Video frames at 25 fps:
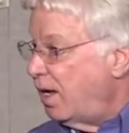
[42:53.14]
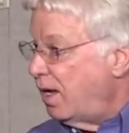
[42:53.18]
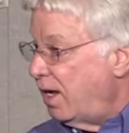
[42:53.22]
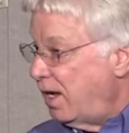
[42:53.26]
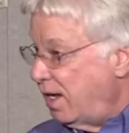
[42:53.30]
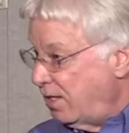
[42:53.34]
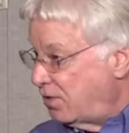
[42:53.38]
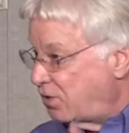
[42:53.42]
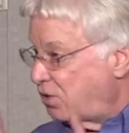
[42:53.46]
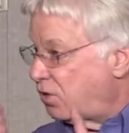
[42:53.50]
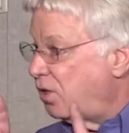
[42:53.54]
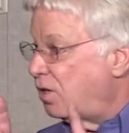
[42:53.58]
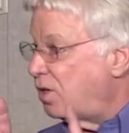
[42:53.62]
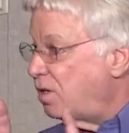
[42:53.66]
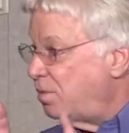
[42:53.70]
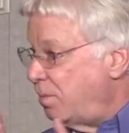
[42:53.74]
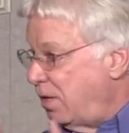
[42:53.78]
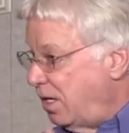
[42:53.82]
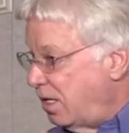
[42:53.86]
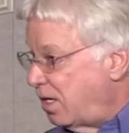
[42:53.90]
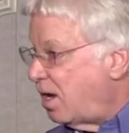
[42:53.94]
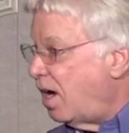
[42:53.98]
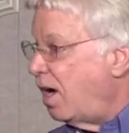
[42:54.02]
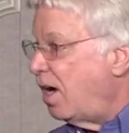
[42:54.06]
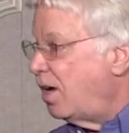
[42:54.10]
it's going to
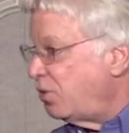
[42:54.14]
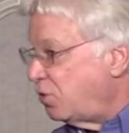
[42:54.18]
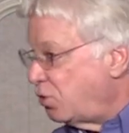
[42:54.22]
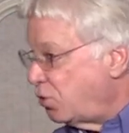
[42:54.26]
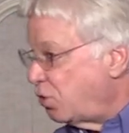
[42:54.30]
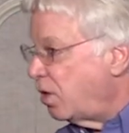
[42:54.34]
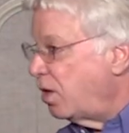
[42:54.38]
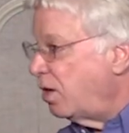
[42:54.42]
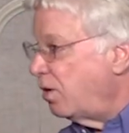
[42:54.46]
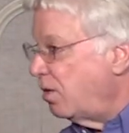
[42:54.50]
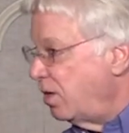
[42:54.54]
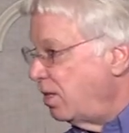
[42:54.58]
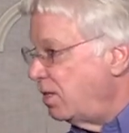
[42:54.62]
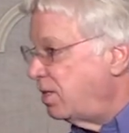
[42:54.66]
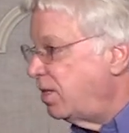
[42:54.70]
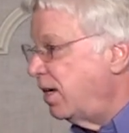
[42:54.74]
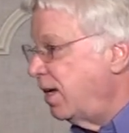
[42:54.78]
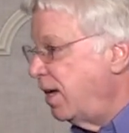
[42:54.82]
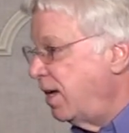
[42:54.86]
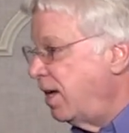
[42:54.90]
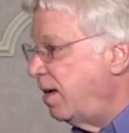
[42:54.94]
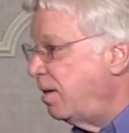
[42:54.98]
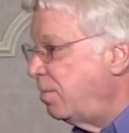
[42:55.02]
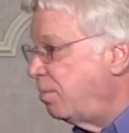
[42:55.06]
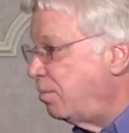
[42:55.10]
be contrary to
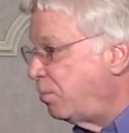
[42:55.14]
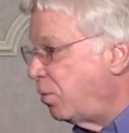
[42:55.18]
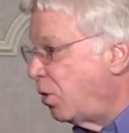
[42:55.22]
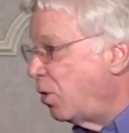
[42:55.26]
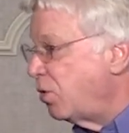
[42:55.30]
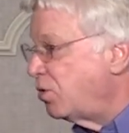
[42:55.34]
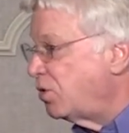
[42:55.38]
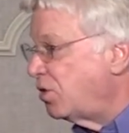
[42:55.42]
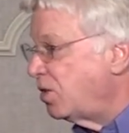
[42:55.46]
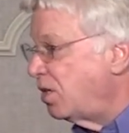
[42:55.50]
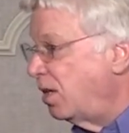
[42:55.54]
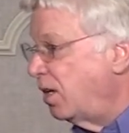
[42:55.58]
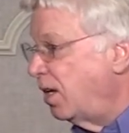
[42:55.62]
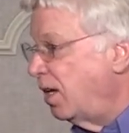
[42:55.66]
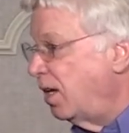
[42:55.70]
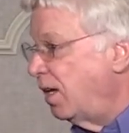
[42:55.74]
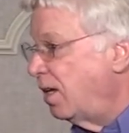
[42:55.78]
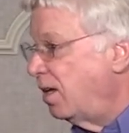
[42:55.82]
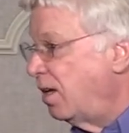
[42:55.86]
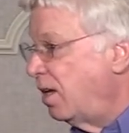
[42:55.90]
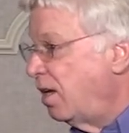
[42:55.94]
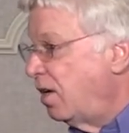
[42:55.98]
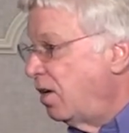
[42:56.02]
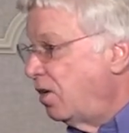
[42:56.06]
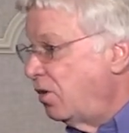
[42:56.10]
him personally.
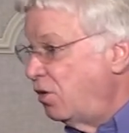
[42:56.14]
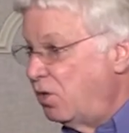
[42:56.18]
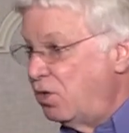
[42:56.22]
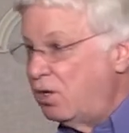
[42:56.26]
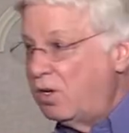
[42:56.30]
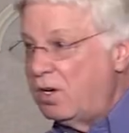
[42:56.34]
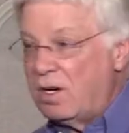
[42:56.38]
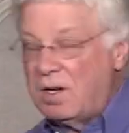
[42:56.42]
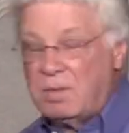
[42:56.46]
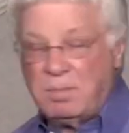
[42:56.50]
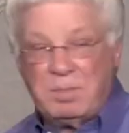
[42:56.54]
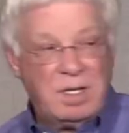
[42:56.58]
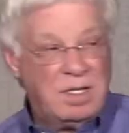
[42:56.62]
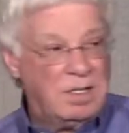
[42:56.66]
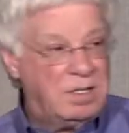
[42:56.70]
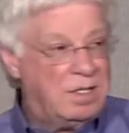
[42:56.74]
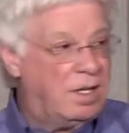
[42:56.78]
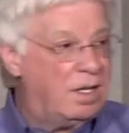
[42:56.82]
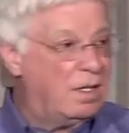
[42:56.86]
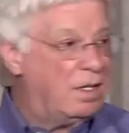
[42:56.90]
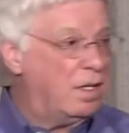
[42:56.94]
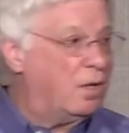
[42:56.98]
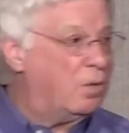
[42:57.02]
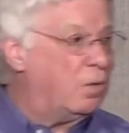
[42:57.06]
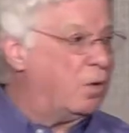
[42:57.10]
You're going to be
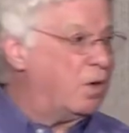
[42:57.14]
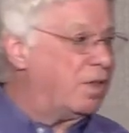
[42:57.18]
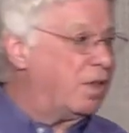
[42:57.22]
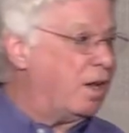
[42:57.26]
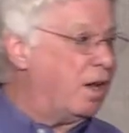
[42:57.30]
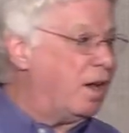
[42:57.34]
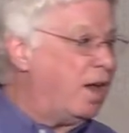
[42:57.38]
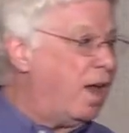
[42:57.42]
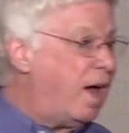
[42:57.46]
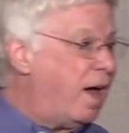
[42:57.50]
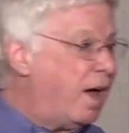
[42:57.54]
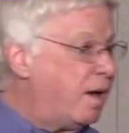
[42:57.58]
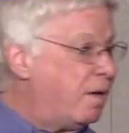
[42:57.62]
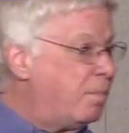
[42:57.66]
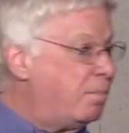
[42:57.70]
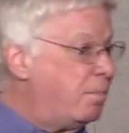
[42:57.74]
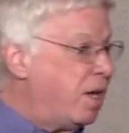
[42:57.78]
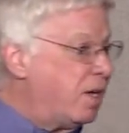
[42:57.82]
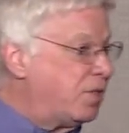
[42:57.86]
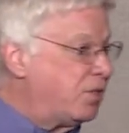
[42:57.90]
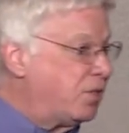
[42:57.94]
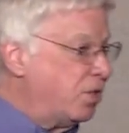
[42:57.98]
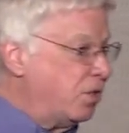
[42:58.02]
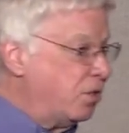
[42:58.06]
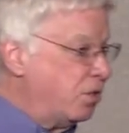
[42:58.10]
dealing with a lot of
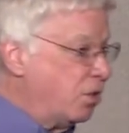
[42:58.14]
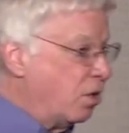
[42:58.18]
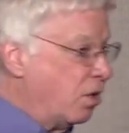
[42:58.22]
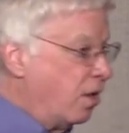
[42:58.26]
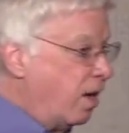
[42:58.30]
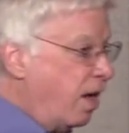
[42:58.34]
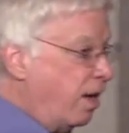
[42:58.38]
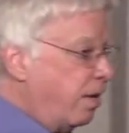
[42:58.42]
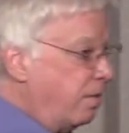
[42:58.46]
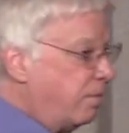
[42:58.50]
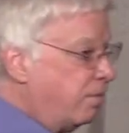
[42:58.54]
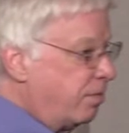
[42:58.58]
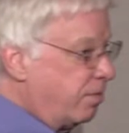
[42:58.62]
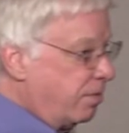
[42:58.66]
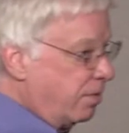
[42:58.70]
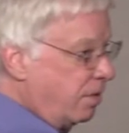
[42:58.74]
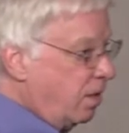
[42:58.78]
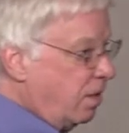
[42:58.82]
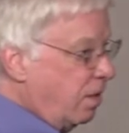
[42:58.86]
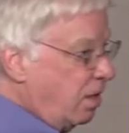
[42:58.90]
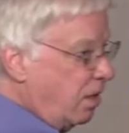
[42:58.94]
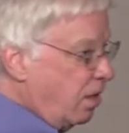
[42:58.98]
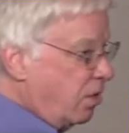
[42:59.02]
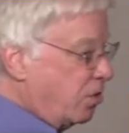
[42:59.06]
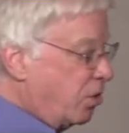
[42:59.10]
mess in your life.
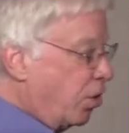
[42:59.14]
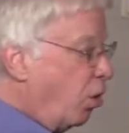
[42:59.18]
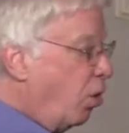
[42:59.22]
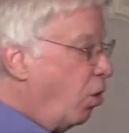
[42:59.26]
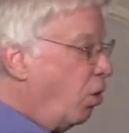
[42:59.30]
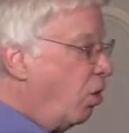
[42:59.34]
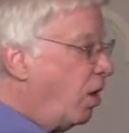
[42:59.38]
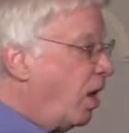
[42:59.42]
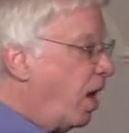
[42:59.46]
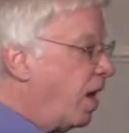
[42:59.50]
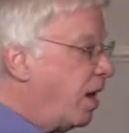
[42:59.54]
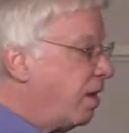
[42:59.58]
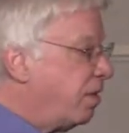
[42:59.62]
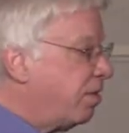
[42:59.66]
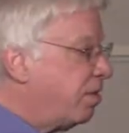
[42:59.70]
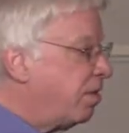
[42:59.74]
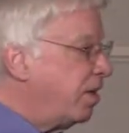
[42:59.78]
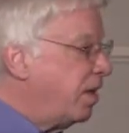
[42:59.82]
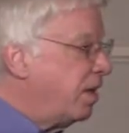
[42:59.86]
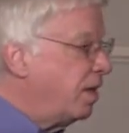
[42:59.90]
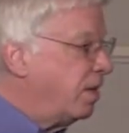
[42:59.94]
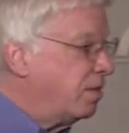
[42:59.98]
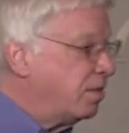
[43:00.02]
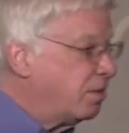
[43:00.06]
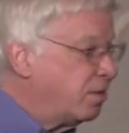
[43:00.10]
There's a whole lot of
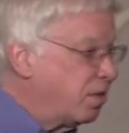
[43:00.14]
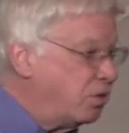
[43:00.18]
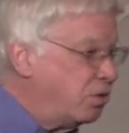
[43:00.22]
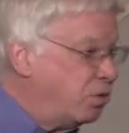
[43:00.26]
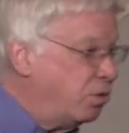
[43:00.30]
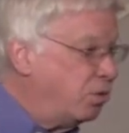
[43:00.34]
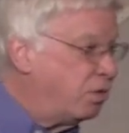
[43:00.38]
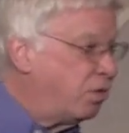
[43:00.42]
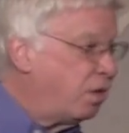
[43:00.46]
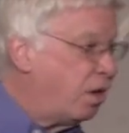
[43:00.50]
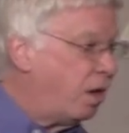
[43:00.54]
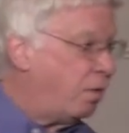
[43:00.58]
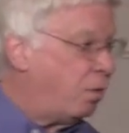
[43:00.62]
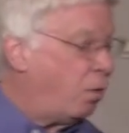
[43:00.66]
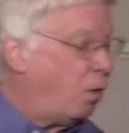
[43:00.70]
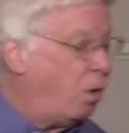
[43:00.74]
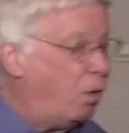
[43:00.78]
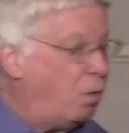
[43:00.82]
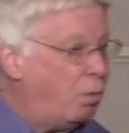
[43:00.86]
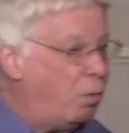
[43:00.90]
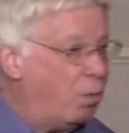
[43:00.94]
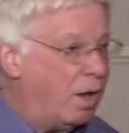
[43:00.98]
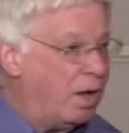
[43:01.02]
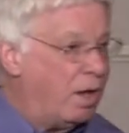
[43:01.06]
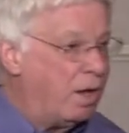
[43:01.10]
things that you thought, oh,
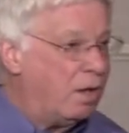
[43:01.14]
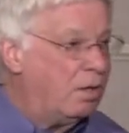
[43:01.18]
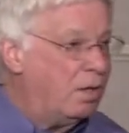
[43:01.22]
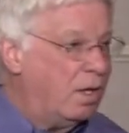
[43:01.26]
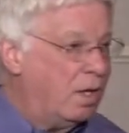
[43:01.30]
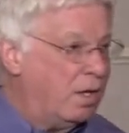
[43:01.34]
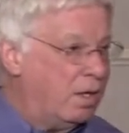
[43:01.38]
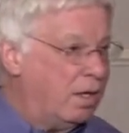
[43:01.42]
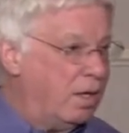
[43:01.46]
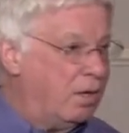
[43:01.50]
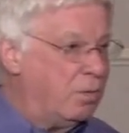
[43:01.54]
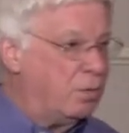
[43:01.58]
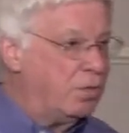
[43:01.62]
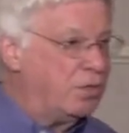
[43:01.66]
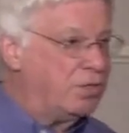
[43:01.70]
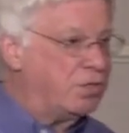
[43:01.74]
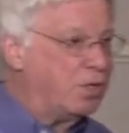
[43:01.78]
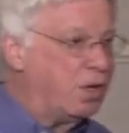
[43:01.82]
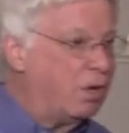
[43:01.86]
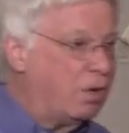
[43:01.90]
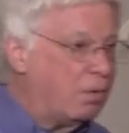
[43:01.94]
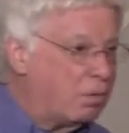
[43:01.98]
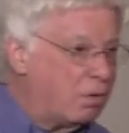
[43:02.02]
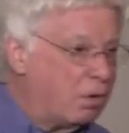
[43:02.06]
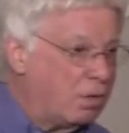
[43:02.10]
well, it was
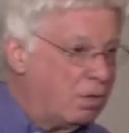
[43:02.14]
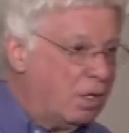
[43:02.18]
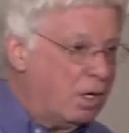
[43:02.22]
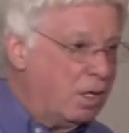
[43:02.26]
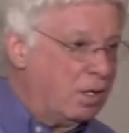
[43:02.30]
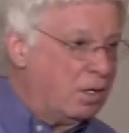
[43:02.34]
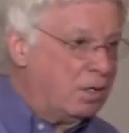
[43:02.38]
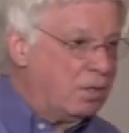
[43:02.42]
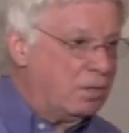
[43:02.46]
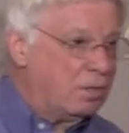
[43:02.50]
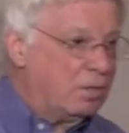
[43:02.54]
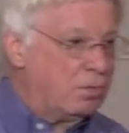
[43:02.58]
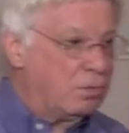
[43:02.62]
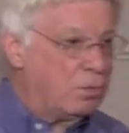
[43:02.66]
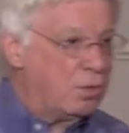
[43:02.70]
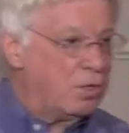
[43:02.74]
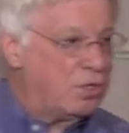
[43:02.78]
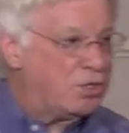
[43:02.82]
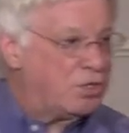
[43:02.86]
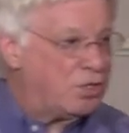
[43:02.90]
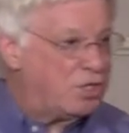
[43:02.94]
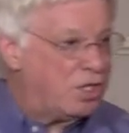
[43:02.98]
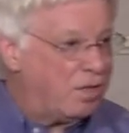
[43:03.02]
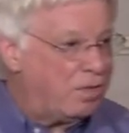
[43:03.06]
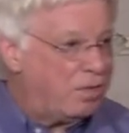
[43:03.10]
the
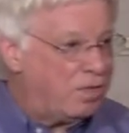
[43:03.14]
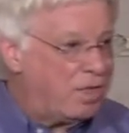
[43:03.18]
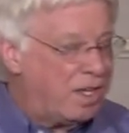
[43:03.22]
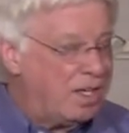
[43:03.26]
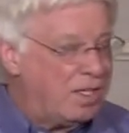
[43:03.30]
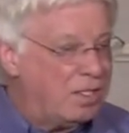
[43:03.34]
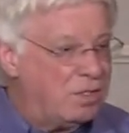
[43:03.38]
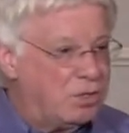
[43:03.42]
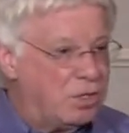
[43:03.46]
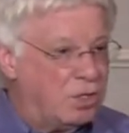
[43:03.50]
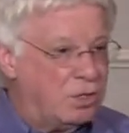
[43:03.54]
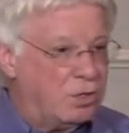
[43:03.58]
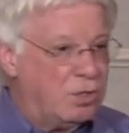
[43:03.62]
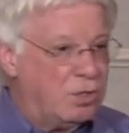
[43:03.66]
Christian thing to